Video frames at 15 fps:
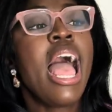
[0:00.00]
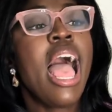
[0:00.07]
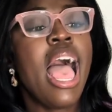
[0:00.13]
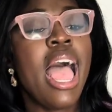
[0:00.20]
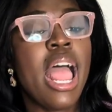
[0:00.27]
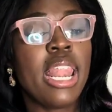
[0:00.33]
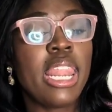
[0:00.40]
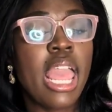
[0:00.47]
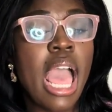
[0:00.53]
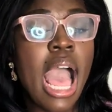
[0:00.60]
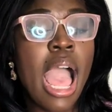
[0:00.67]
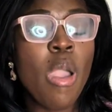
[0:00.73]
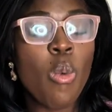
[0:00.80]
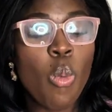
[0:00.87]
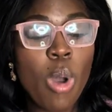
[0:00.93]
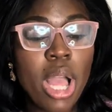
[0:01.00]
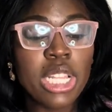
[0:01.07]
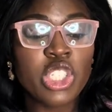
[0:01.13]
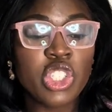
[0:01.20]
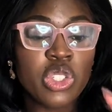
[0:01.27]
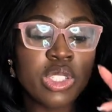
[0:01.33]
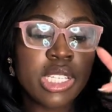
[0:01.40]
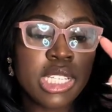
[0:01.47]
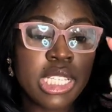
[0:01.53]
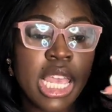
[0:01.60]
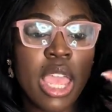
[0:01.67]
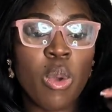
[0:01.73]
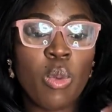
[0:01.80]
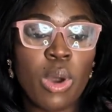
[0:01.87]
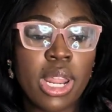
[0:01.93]
And I want you to
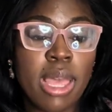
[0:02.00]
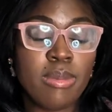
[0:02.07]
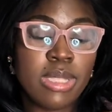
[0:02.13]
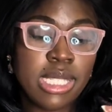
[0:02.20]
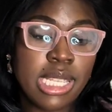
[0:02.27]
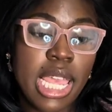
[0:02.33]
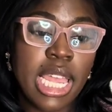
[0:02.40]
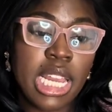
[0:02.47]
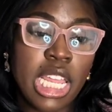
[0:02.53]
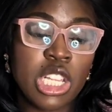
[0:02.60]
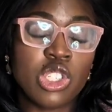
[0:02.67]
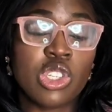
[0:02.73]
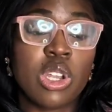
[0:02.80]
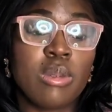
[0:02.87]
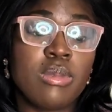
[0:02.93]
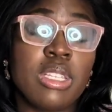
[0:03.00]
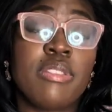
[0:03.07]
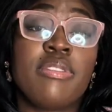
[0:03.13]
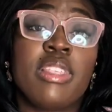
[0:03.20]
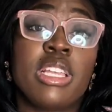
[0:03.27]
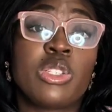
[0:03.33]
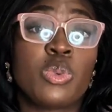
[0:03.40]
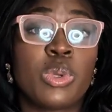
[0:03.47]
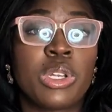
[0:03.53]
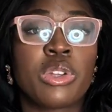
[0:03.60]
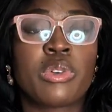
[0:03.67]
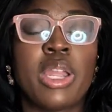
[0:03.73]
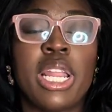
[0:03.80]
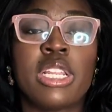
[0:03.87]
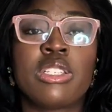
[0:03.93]
take what I'm saying in terms of this with a
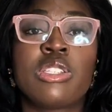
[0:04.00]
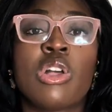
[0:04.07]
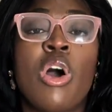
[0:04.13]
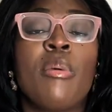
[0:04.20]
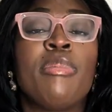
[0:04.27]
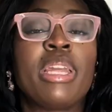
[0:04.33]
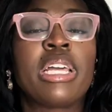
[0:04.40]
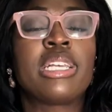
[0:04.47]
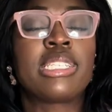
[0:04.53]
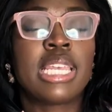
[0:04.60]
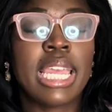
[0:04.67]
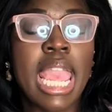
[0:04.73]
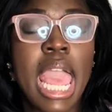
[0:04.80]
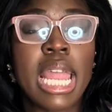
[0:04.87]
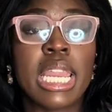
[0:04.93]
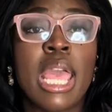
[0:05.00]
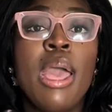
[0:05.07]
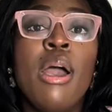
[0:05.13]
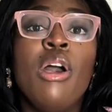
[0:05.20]
grain of salt, because again,